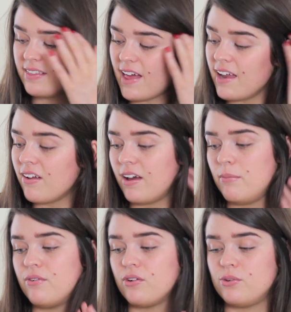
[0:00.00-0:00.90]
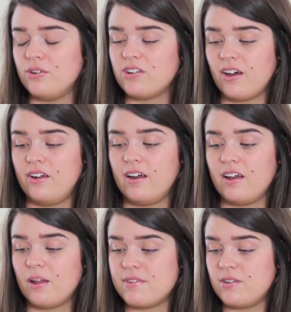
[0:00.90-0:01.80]
Then I move on to a toner,
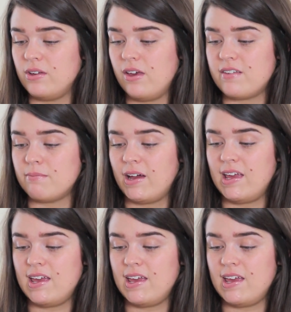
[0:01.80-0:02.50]
and I'm still using my